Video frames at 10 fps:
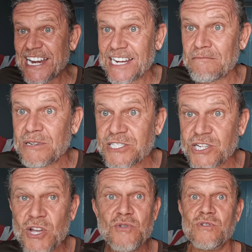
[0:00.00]
numbers
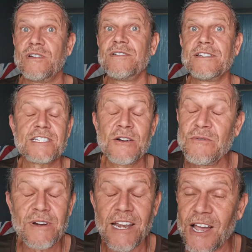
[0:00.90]
too.
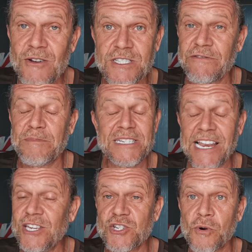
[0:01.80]
So loads of
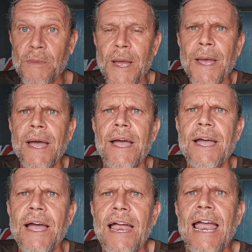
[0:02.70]
potential.
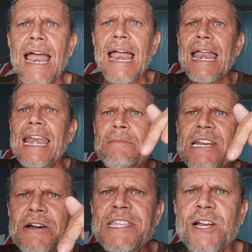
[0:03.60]
Let me
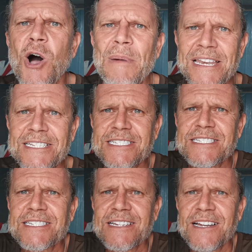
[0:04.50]
know in the
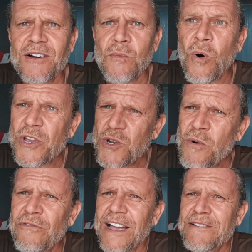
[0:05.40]
comments what your
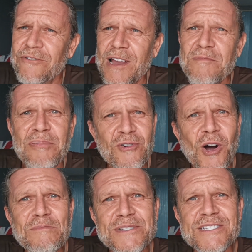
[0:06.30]
favourite
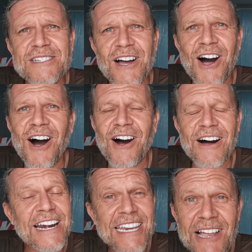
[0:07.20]
props are.
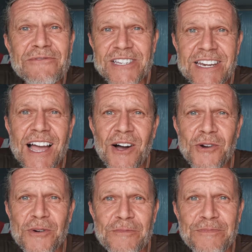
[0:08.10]
I'd love to
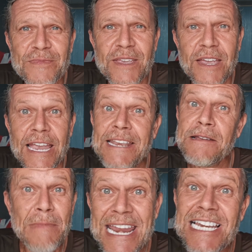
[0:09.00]
know. In the
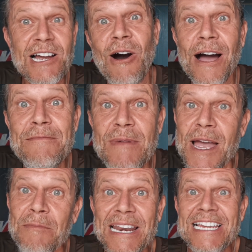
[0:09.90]

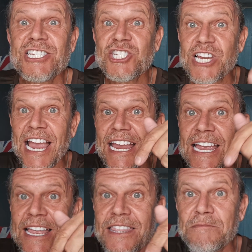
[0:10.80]
meantime, please
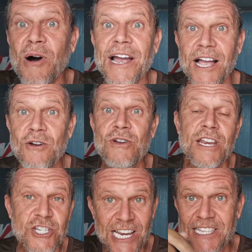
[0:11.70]
check the bio,
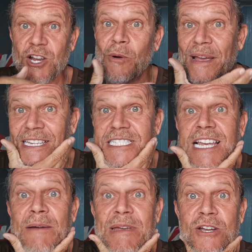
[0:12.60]
check the comments,
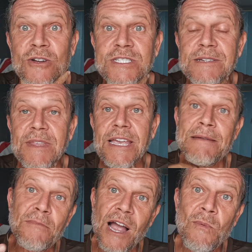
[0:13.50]
because
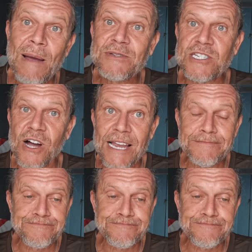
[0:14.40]
in my website,